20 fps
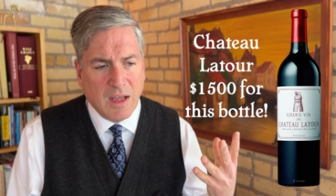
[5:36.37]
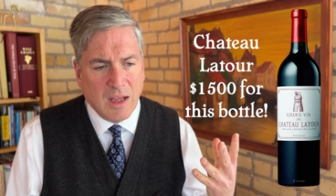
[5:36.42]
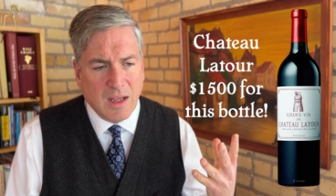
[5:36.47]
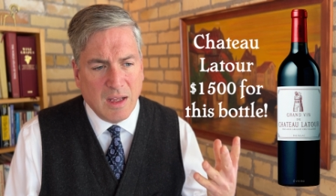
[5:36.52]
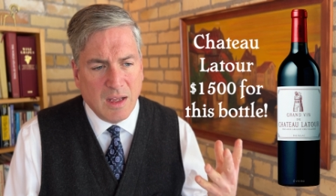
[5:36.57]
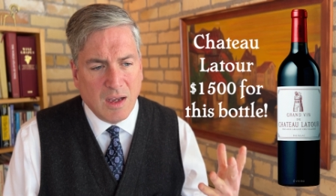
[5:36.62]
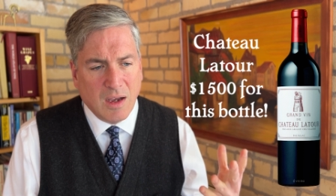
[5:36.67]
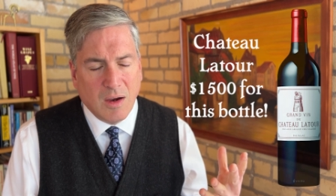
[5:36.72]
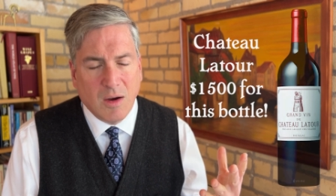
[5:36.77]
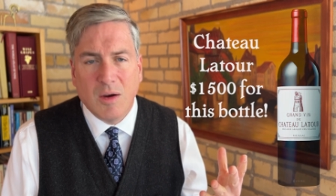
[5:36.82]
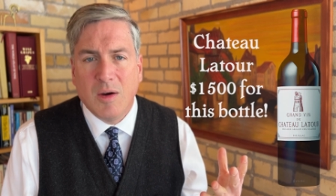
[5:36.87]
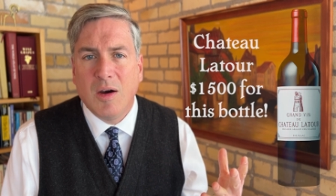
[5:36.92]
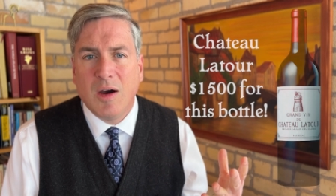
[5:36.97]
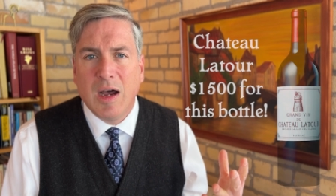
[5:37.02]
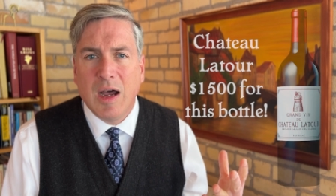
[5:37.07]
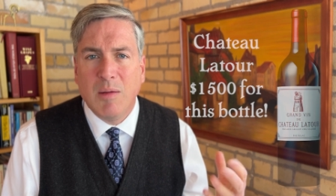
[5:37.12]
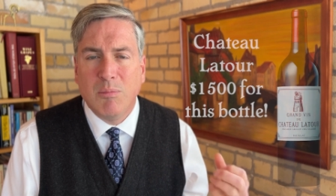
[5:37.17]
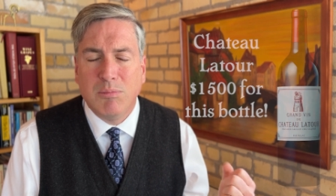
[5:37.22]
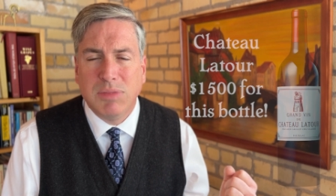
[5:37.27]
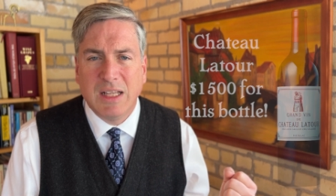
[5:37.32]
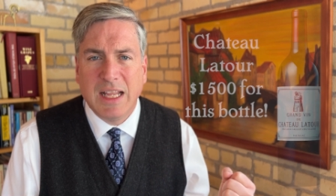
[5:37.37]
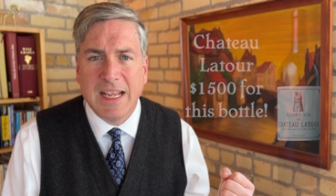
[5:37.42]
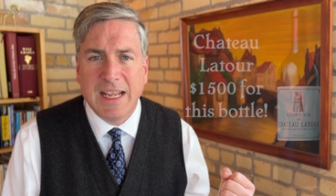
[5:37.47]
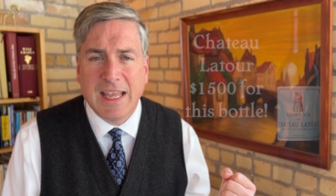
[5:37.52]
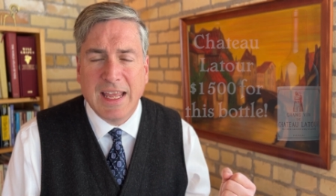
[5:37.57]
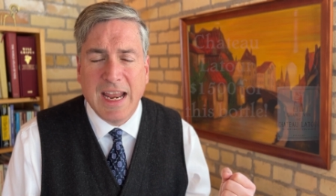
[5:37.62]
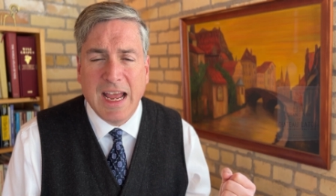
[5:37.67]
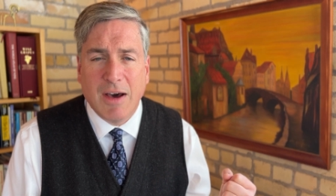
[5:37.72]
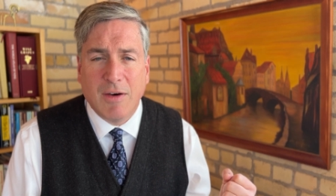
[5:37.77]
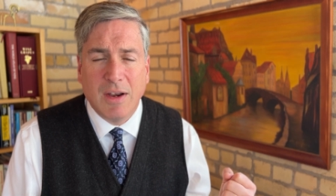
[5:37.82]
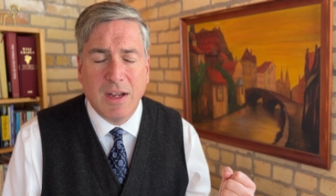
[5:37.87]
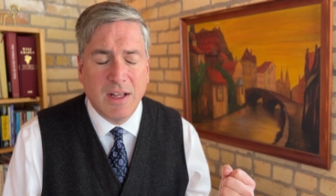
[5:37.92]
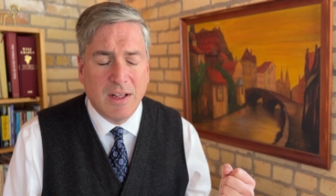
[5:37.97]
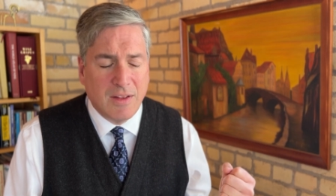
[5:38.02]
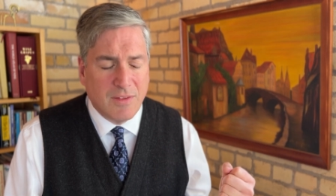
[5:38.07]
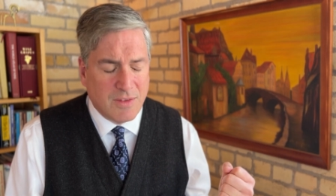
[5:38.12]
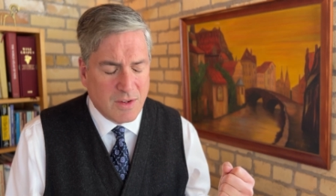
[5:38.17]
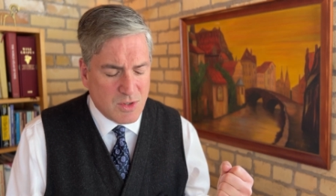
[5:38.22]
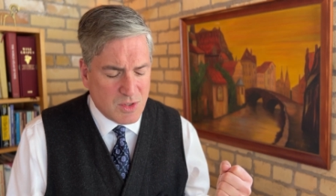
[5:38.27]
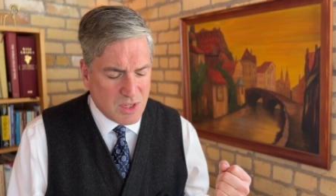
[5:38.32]
oh, I'm blanking out.
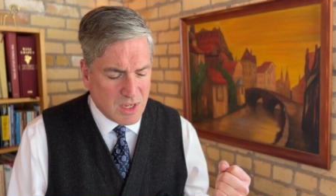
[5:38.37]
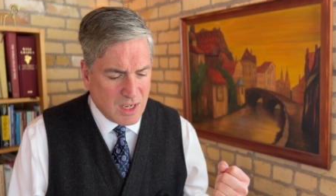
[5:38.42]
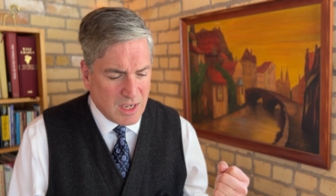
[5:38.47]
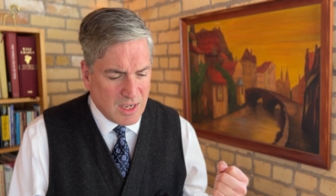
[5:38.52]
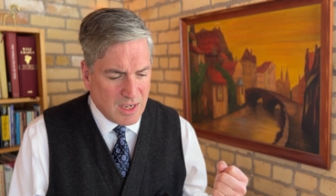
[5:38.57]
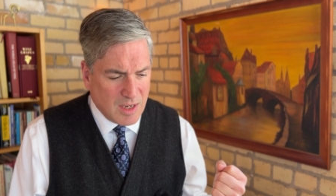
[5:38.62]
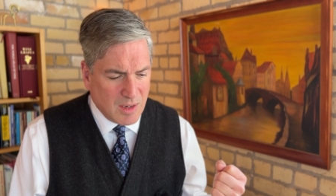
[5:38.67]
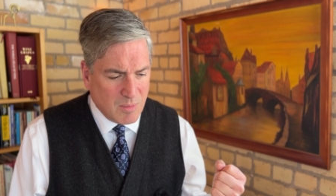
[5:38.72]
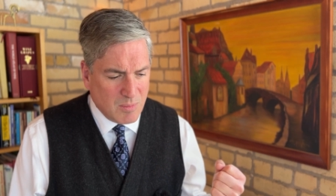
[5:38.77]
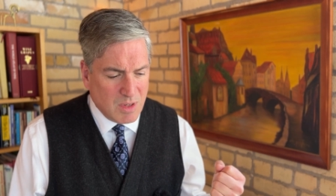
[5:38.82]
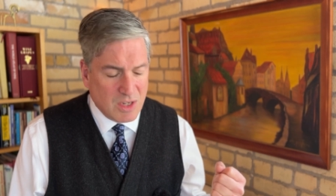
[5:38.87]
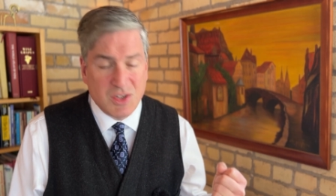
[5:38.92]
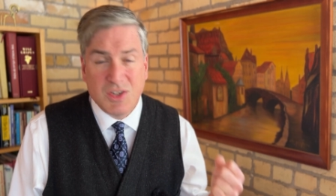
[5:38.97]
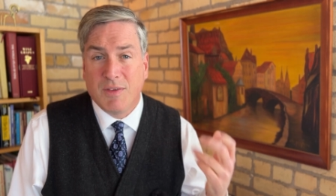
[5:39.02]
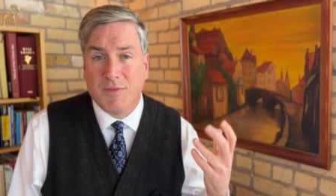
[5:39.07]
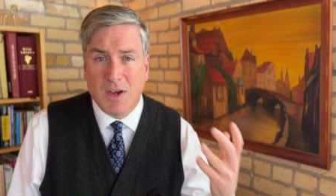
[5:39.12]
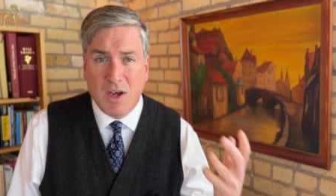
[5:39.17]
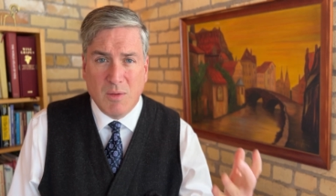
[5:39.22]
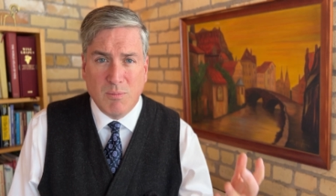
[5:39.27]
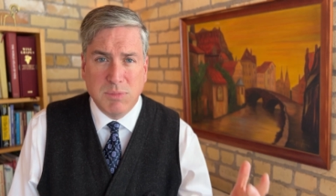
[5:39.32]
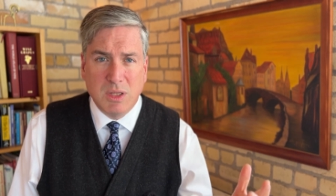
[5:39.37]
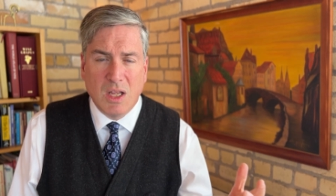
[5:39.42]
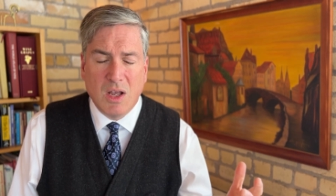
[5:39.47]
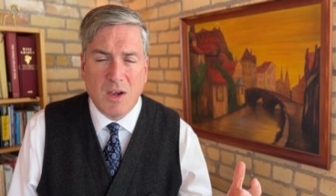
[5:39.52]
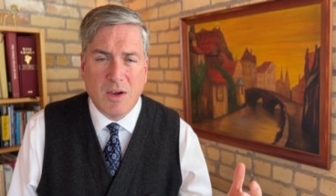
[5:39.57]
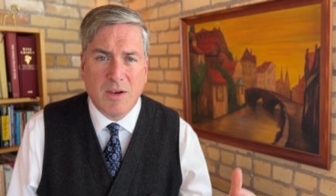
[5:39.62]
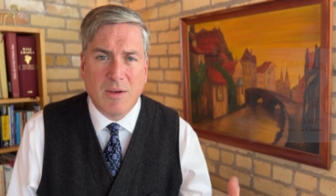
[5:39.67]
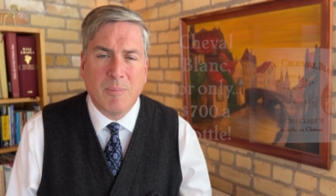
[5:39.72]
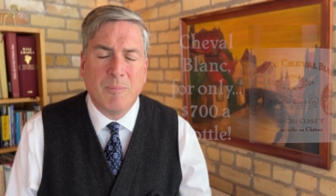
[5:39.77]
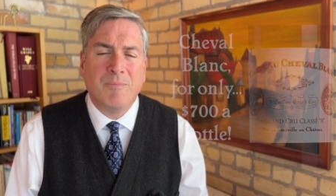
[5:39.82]
There's uh, Cheval Blanc.